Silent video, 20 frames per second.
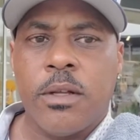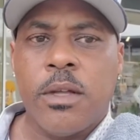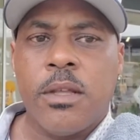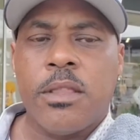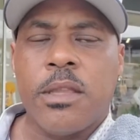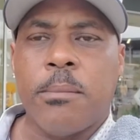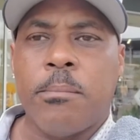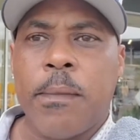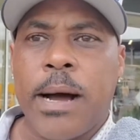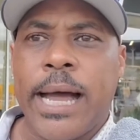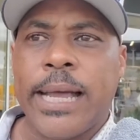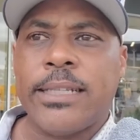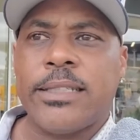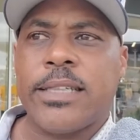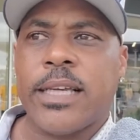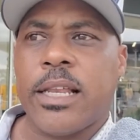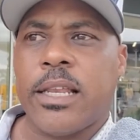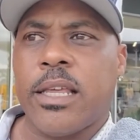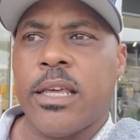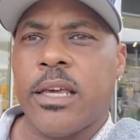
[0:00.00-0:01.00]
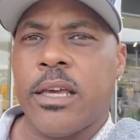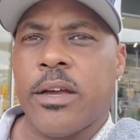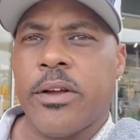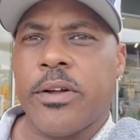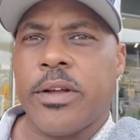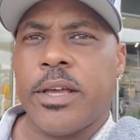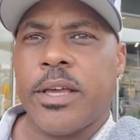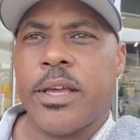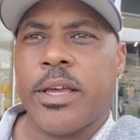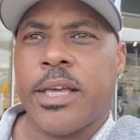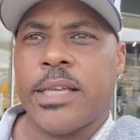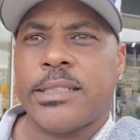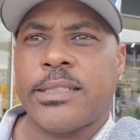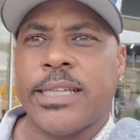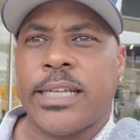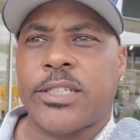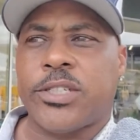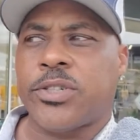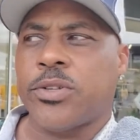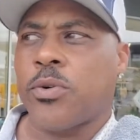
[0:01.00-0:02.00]
The mindset here is
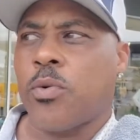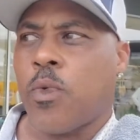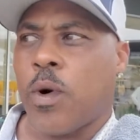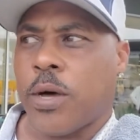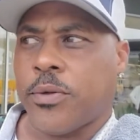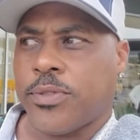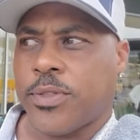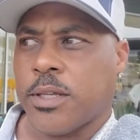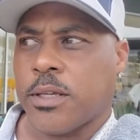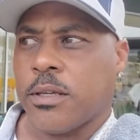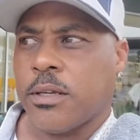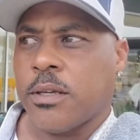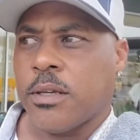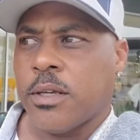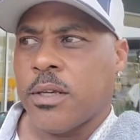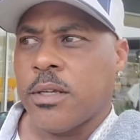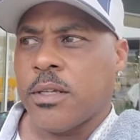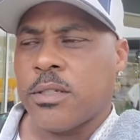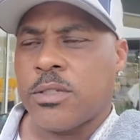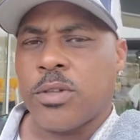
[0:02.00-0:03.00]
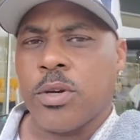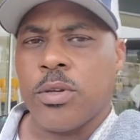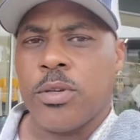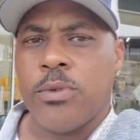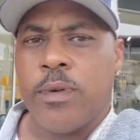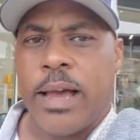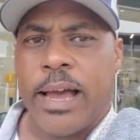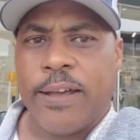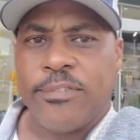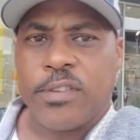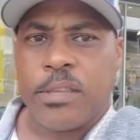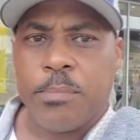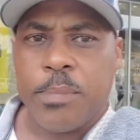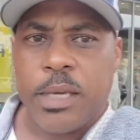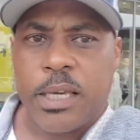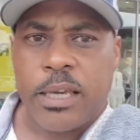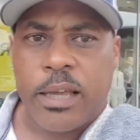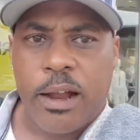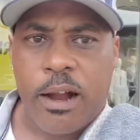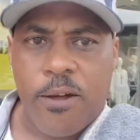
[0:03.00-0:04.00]
that you're wealthy. So you have to be
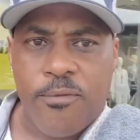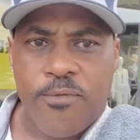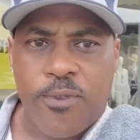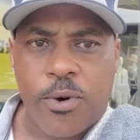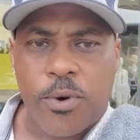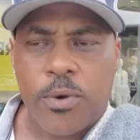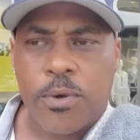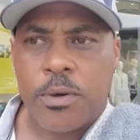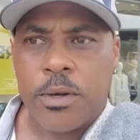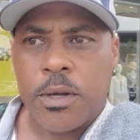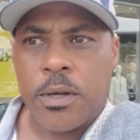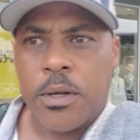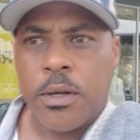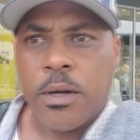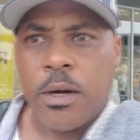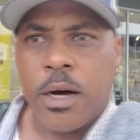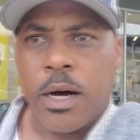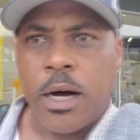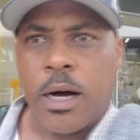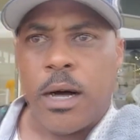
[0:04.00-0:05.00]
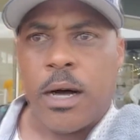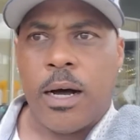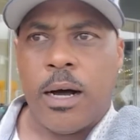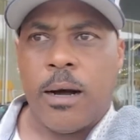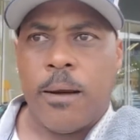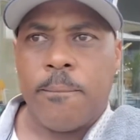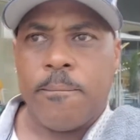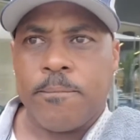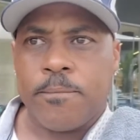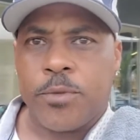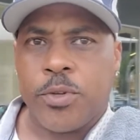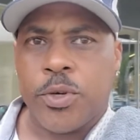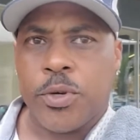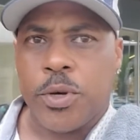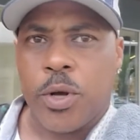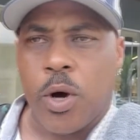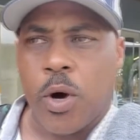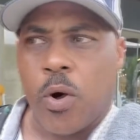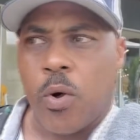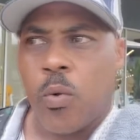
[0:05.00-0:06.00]
careful, you
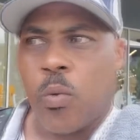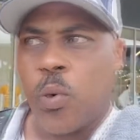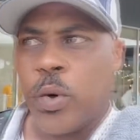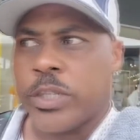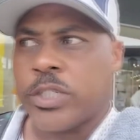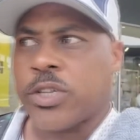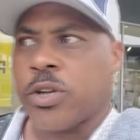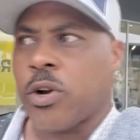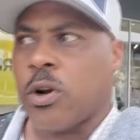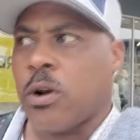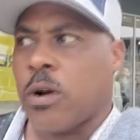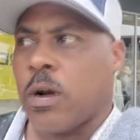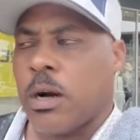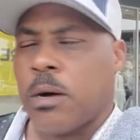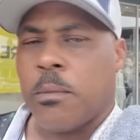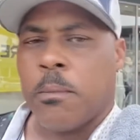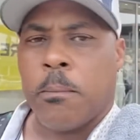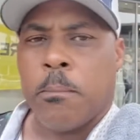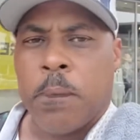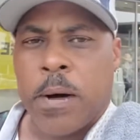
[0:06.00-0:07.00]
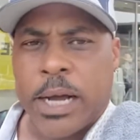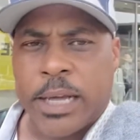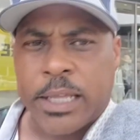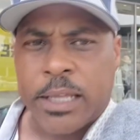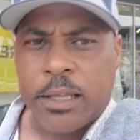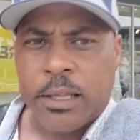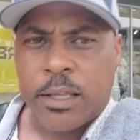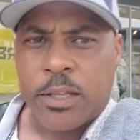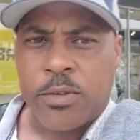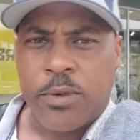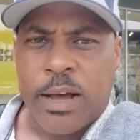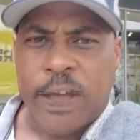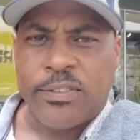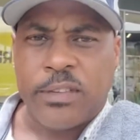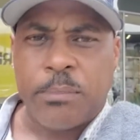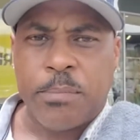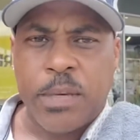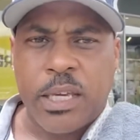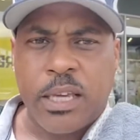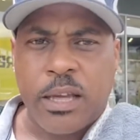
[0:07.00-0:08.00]
know, with your money. You have to
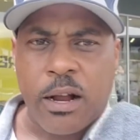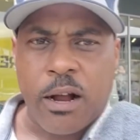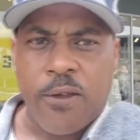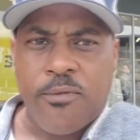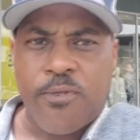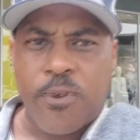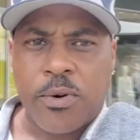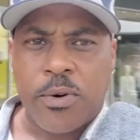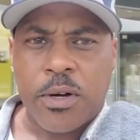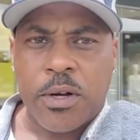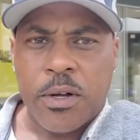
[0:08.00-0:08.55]
be careful,